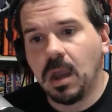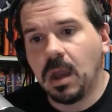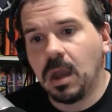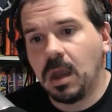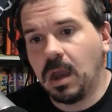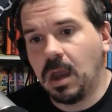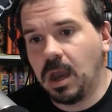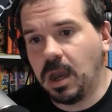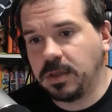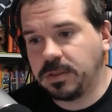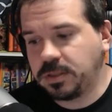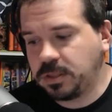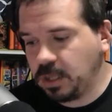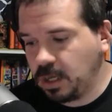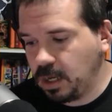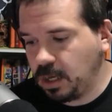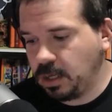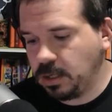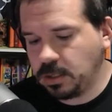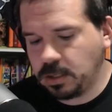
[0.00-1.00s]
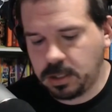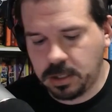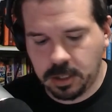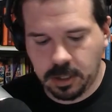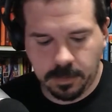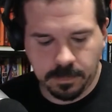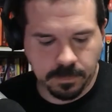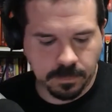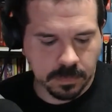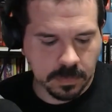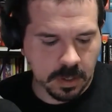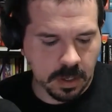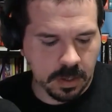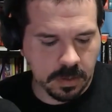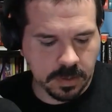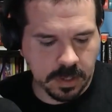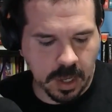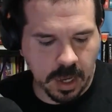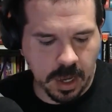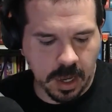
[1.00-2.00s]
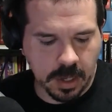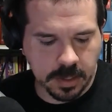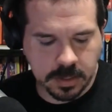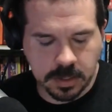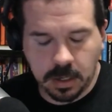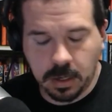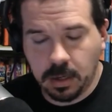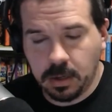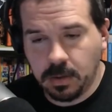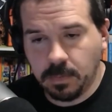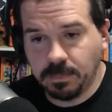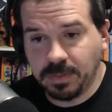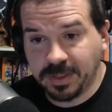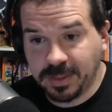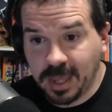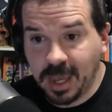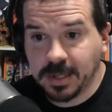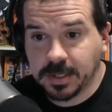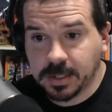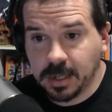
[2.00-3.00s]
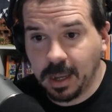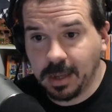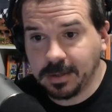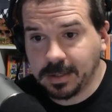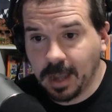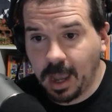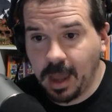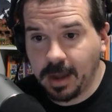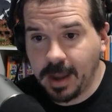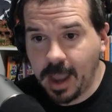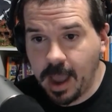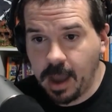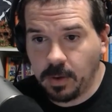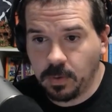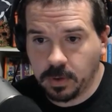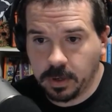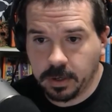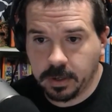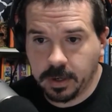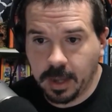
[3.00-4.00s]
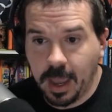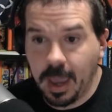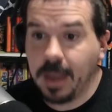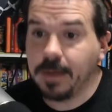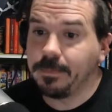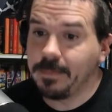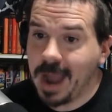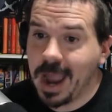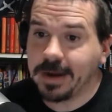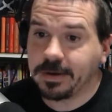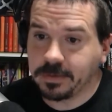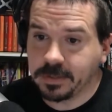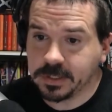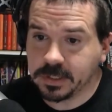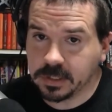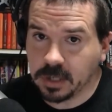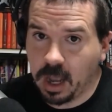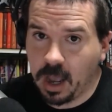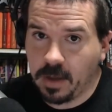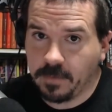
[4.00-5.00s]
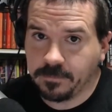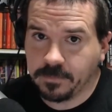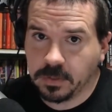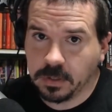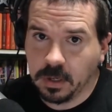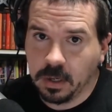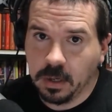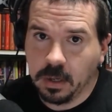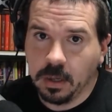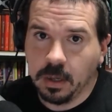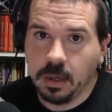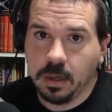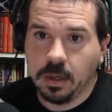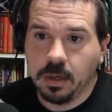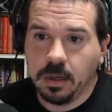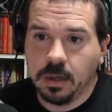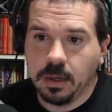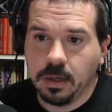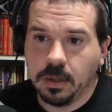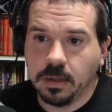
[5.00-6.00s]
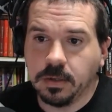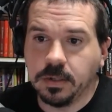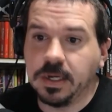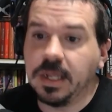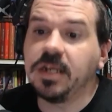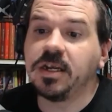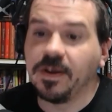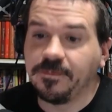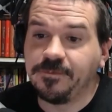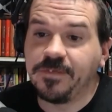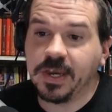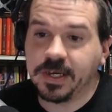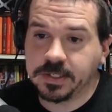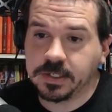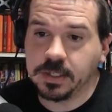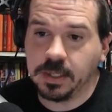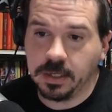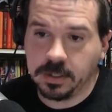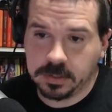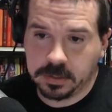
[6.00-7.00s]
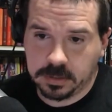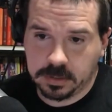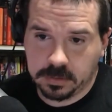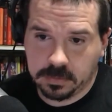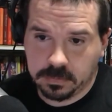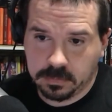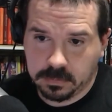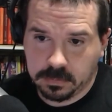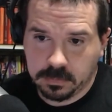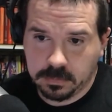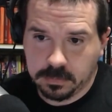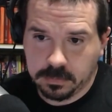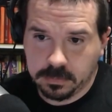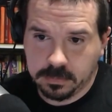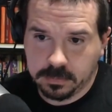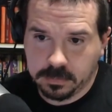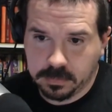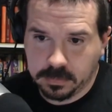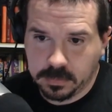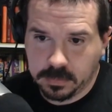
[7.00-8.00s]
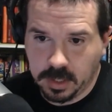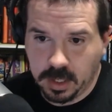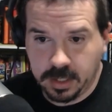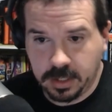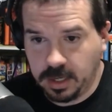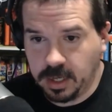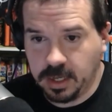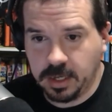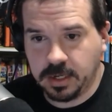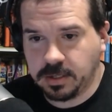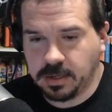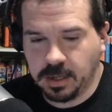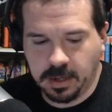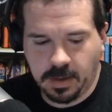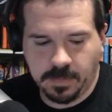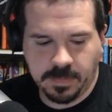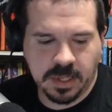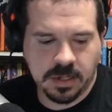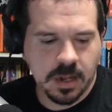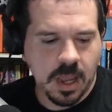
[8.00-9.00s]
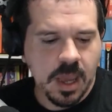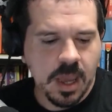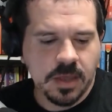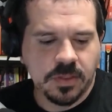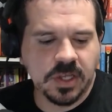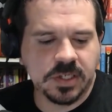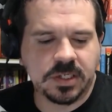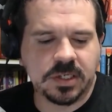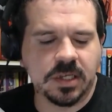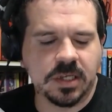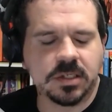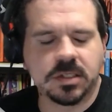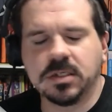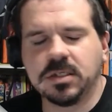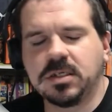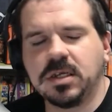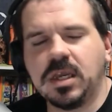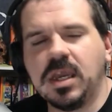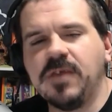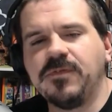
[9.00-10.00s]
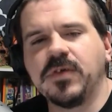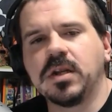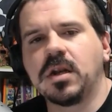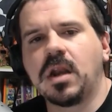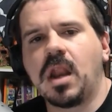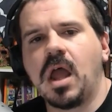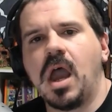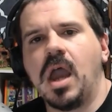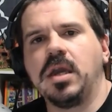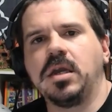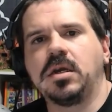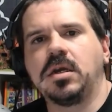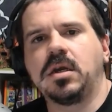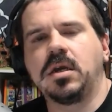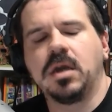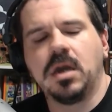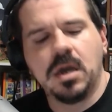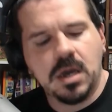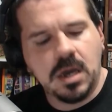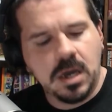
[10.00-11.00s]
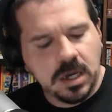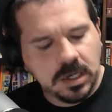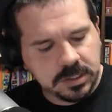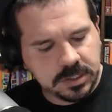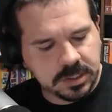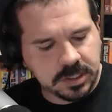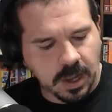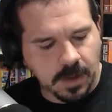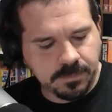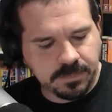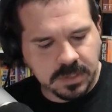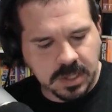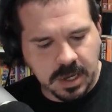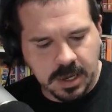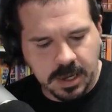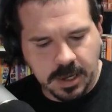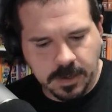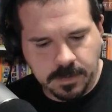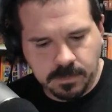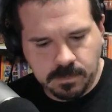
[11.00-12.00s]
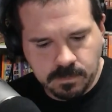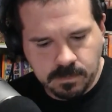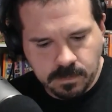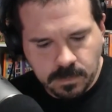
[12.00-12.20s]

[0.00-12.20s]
I think that Bethesda and Todd Howard and Microsoft need to fix this. I mean, this isn't even like something